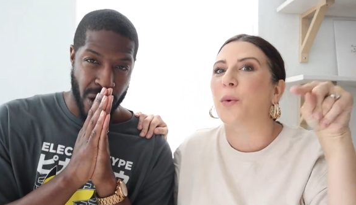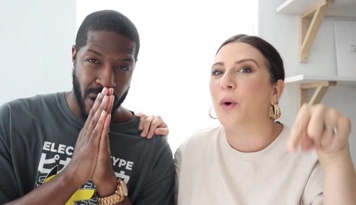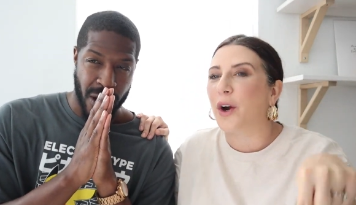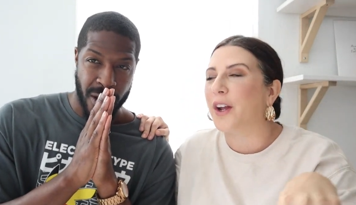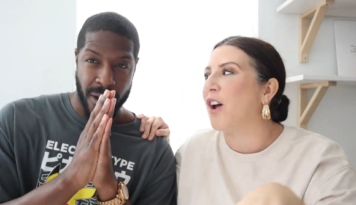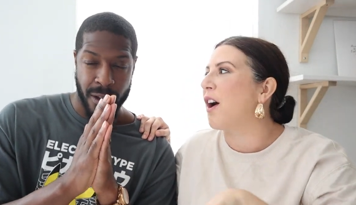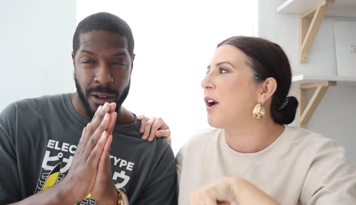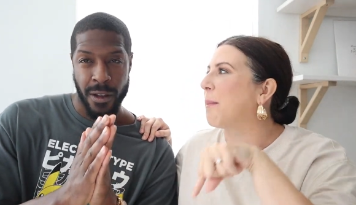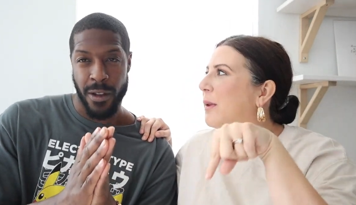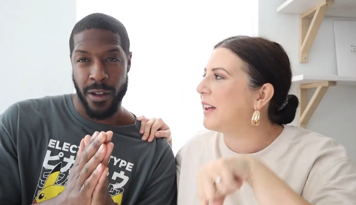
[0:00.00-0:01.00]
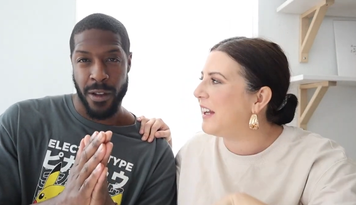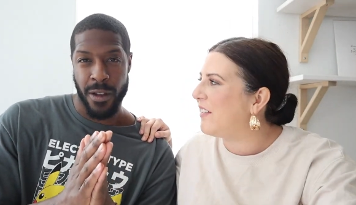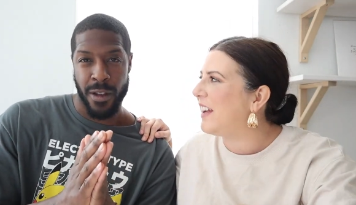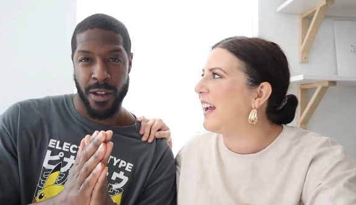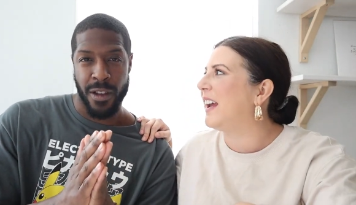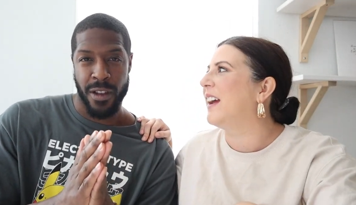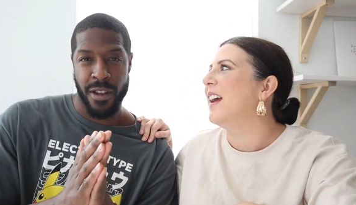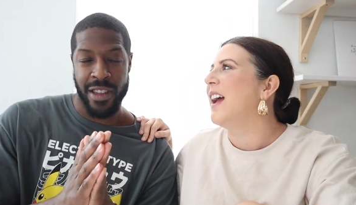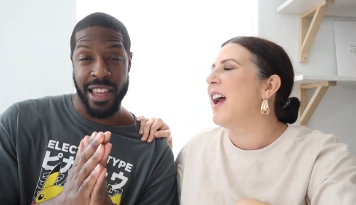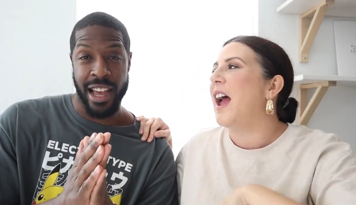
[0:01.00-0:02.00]
Speaker 1: you're working on or believing.
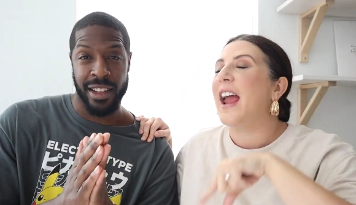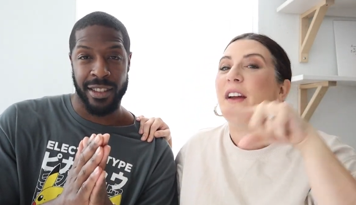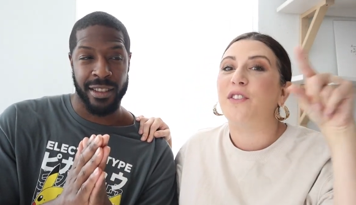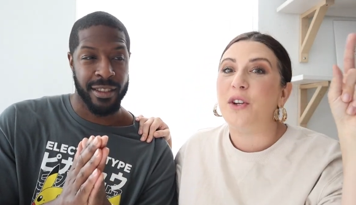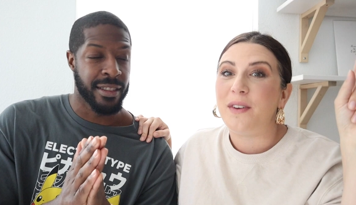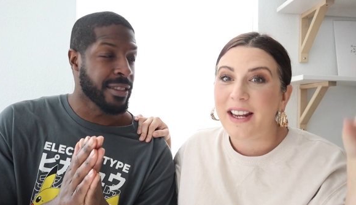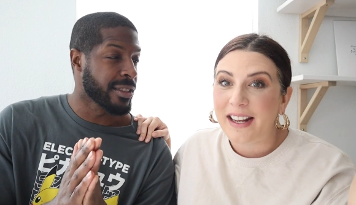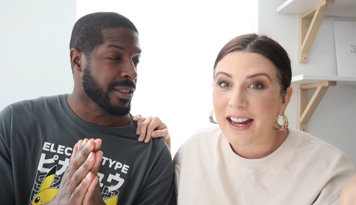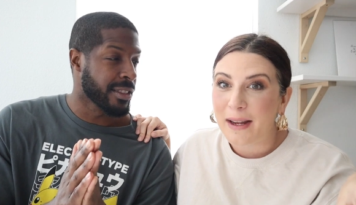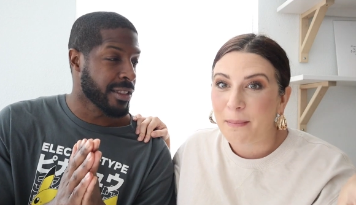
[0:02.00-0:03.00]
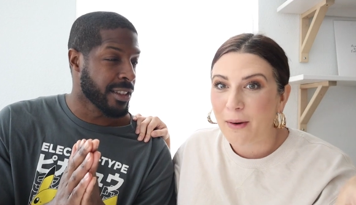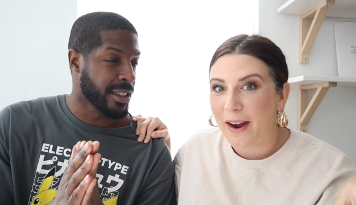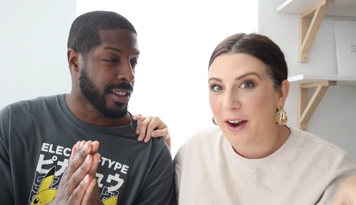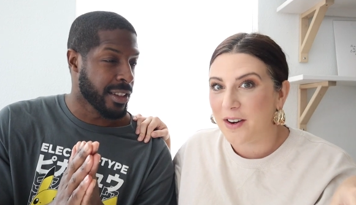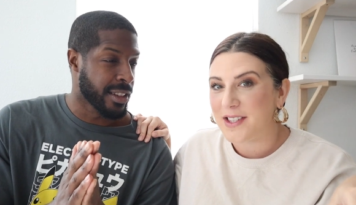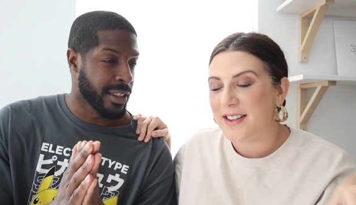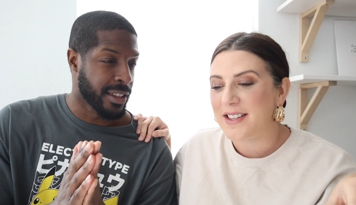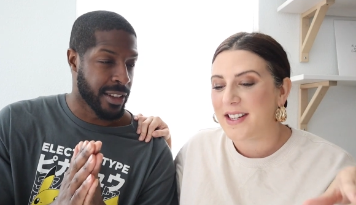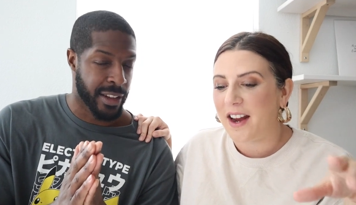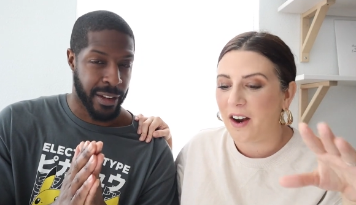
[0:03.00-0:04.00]
Yes. If you need any prayers in
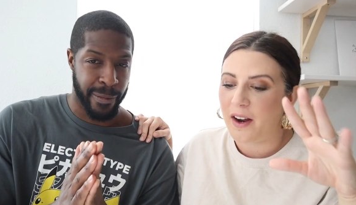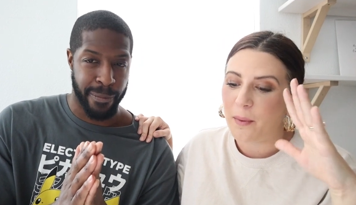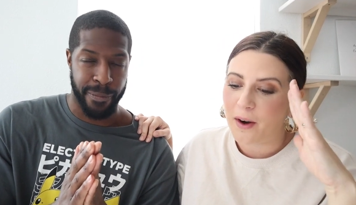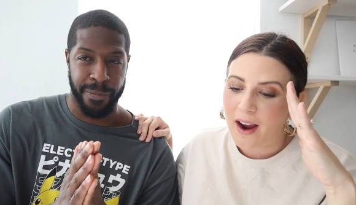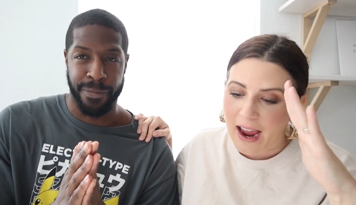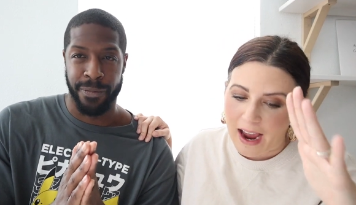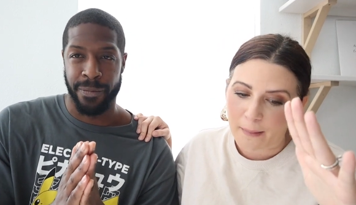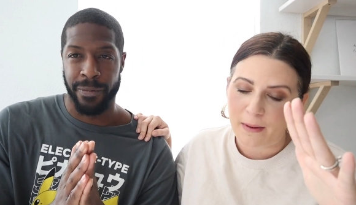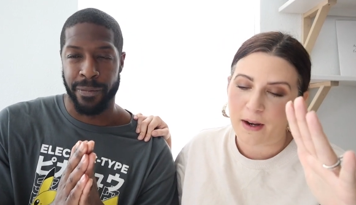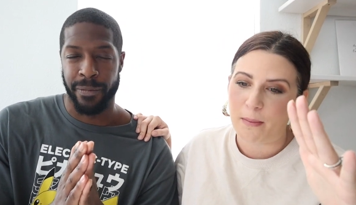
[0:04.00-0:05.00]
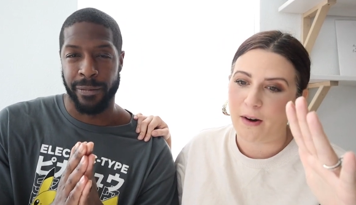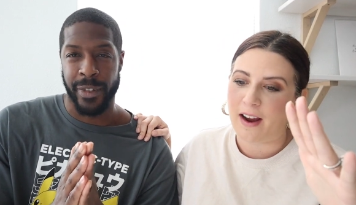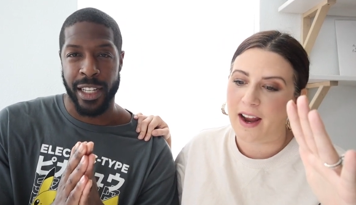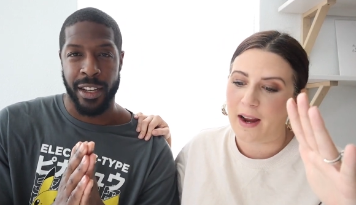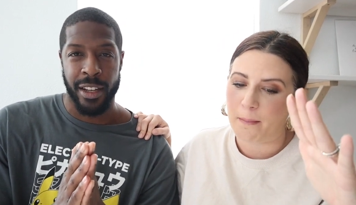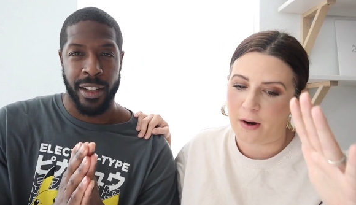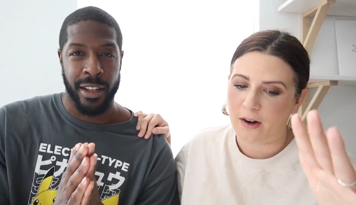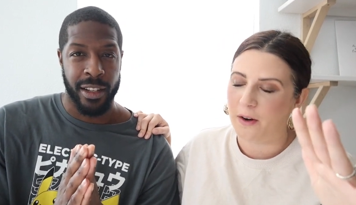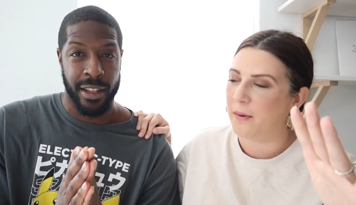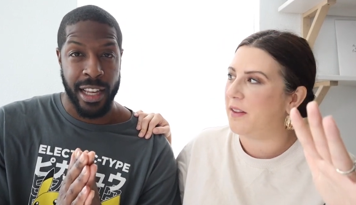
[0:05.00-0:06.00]
this area, we're happy to pray and
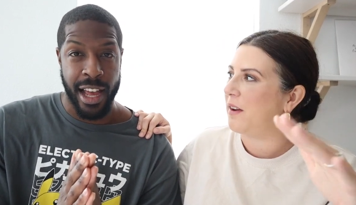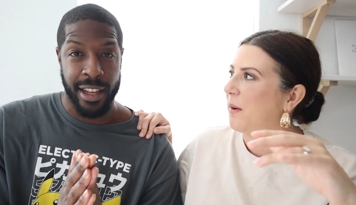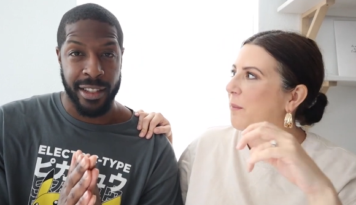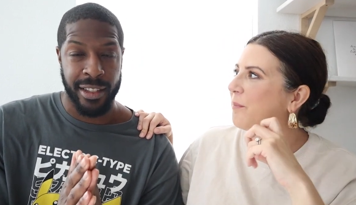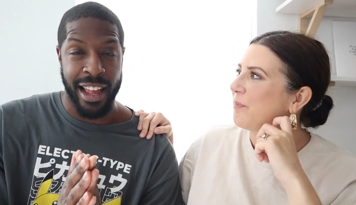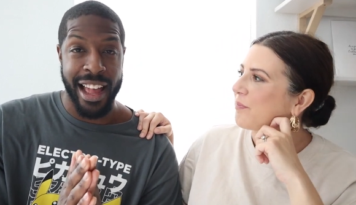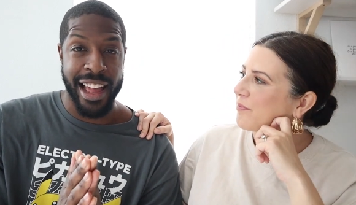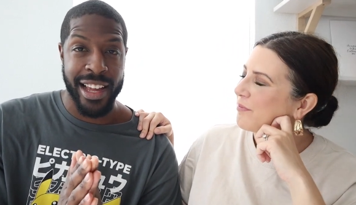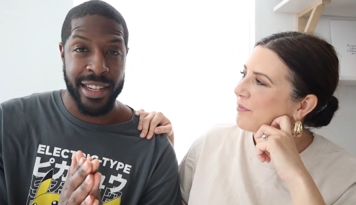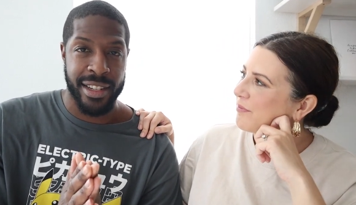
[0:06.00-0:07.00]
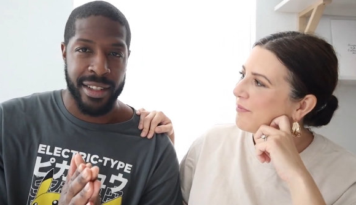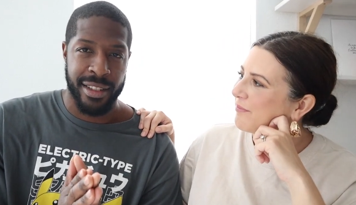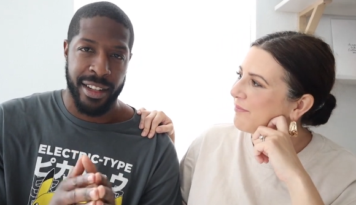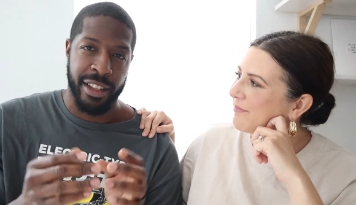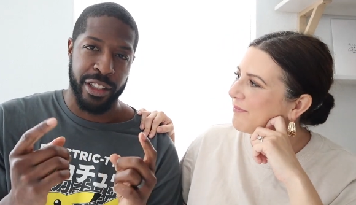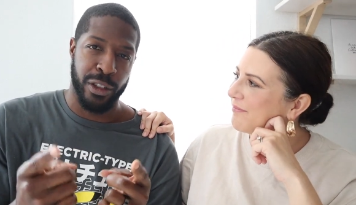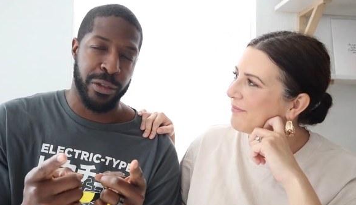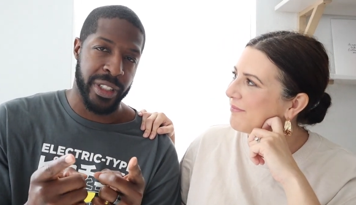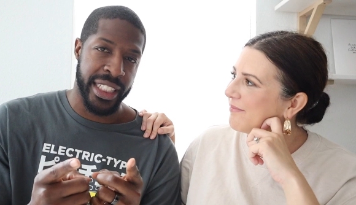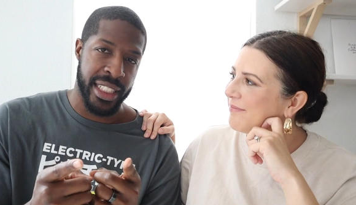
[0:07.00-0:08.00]
partner
Speaker 2: with you. And don't
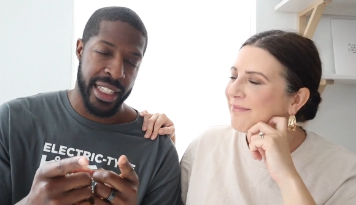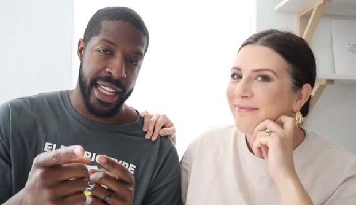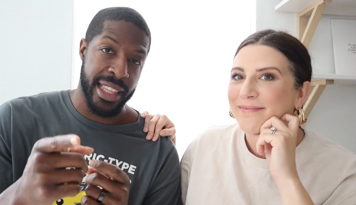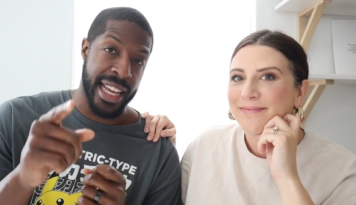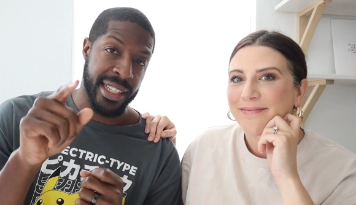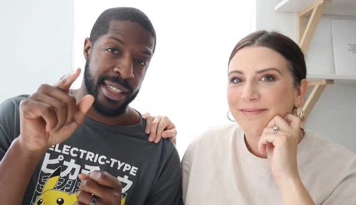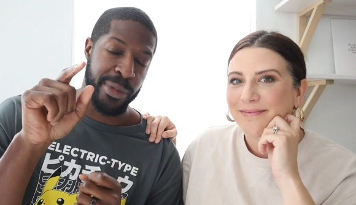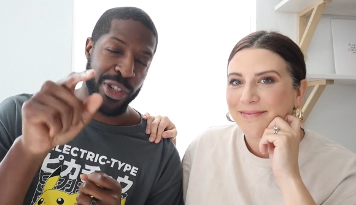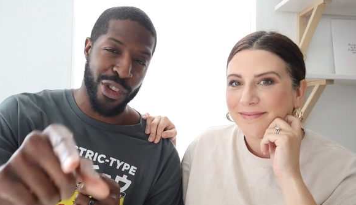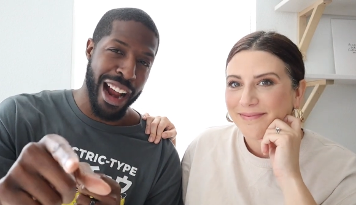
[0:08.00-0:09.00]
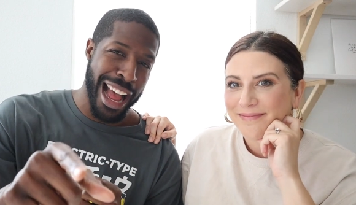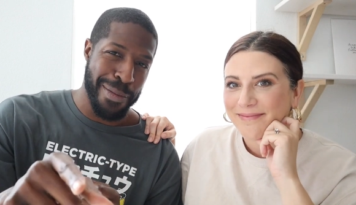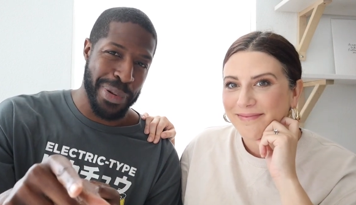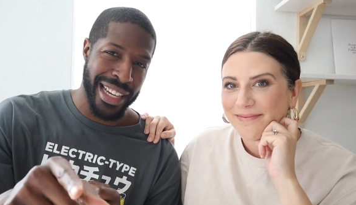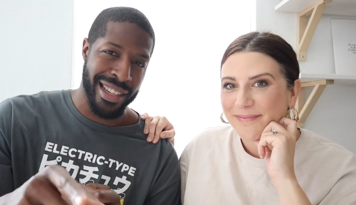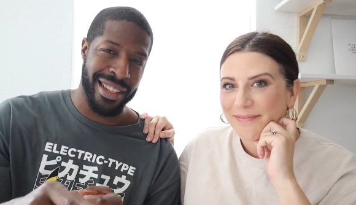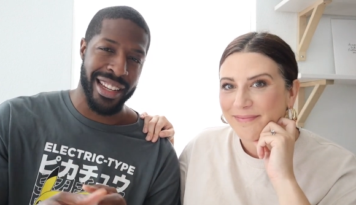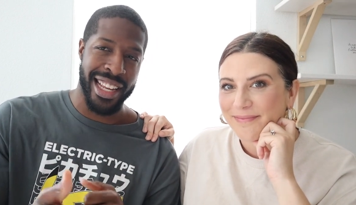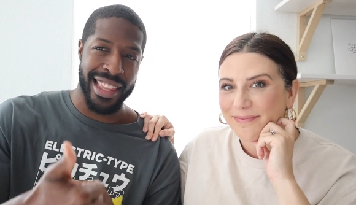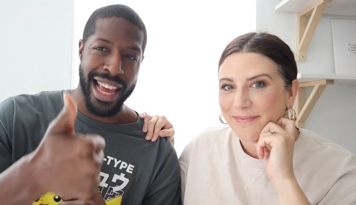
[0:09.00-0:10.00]
forget to hit that subscribe button,
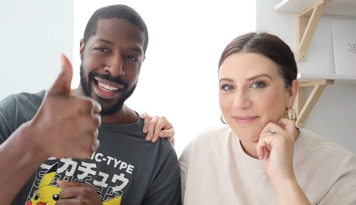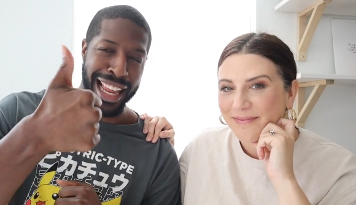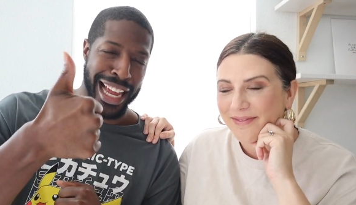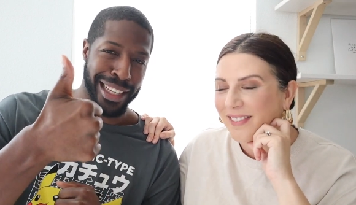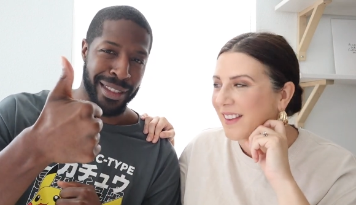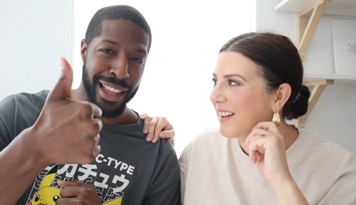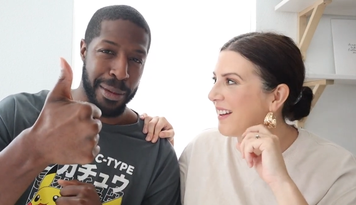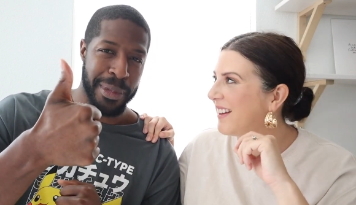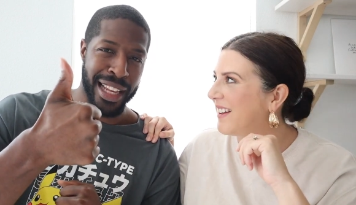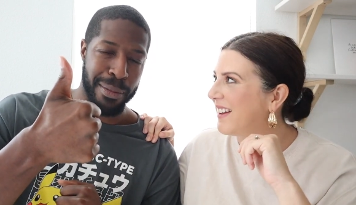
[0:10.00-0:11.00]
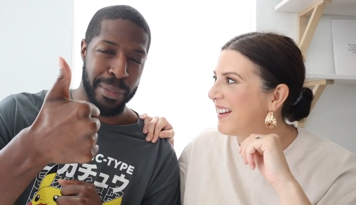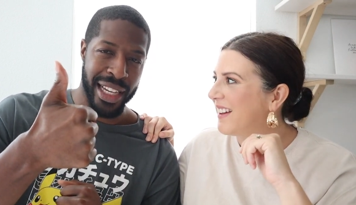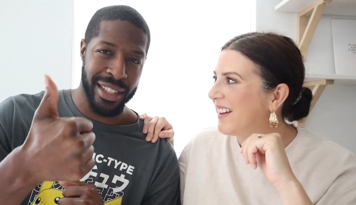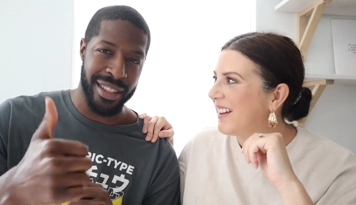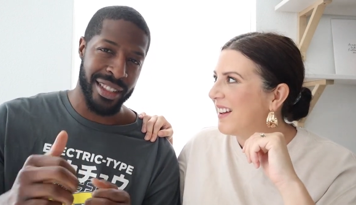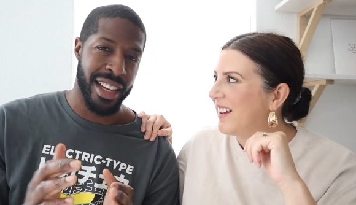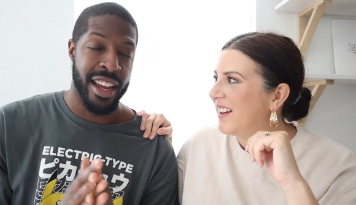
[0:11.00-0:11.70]
hit that like, thumbs up button,